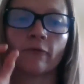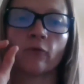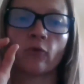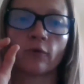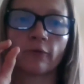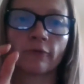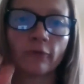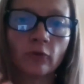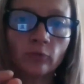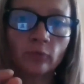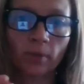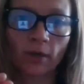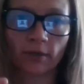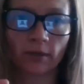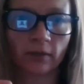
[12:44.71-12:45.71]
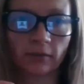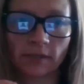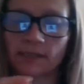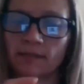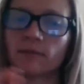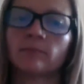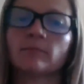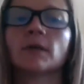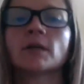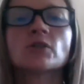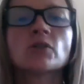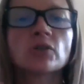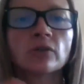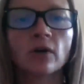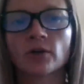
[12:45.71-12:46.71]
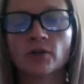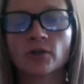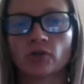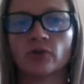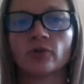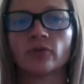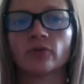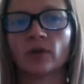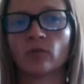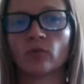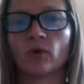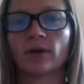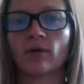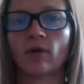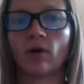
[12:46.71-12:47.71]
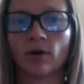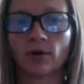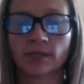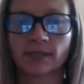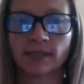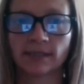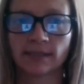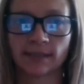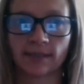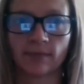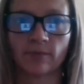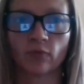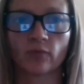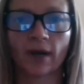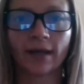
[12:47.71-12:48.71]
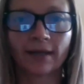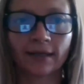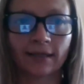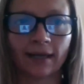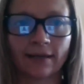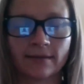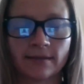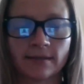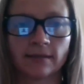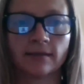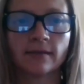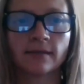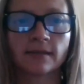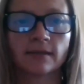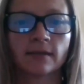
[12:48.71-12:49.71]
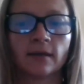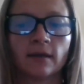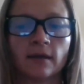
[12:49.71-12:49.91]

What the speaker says: for food particles that are much larger than what our system recognizes